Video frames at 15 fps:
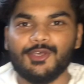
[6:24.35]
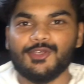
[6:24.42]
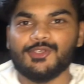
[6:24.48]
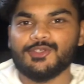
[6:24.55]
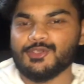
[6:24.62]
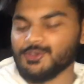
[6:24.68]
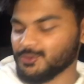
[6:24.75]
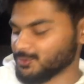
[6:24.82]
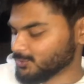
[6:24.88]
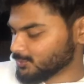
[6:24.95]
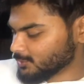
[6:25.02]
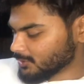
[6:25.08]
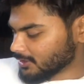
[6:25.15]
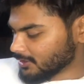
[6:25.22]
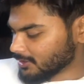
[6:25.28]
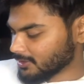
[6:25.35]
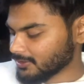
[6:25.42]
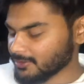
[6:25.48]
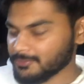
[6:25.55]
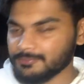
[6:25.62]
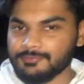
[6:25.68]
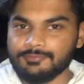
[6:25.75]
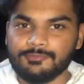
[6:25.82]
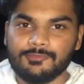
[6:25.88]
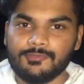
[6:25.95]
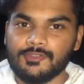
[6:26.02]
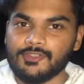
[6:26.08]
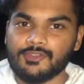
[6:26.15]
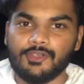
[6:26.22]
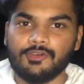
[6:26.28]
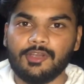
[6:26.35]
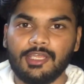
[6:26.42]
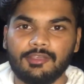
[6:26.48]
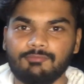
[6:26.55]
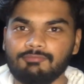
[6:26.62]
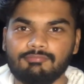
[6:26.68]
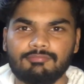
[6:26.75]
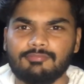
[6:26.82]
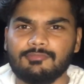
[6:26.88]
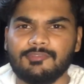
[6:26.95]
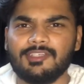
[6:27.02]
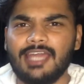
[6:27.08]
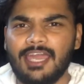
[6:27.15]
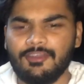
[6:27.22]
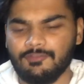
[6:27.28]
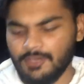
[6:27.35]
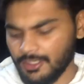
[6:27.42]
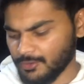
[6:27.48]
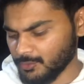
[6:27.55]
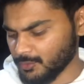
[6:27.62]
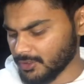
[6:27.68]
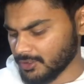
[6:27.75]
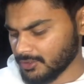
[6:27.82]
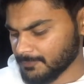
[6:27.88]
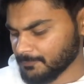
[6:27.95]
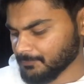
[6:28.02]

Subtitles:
So just gonna dive right into it.